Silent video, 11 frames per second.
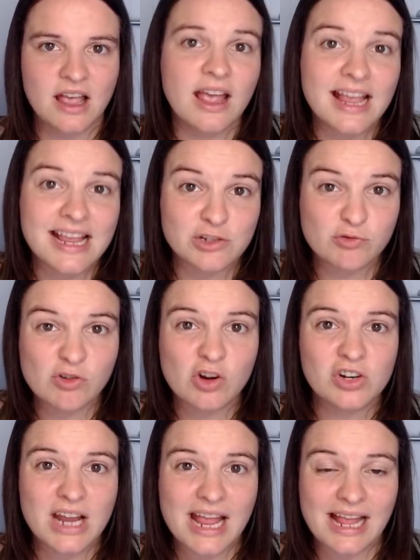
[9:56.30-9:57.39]
his
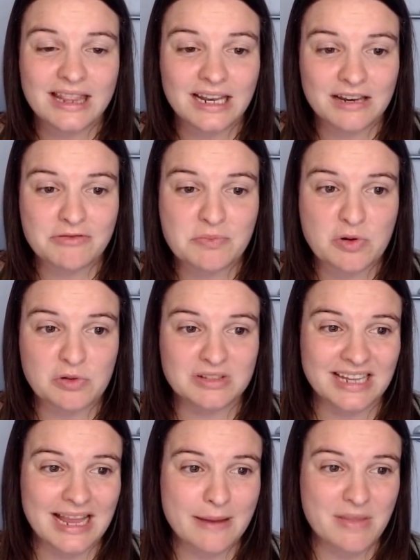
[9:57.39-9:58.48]
run in the Liverpool
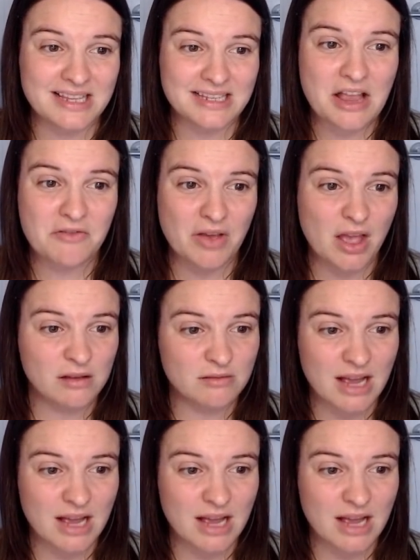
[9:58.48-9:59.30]
team is over.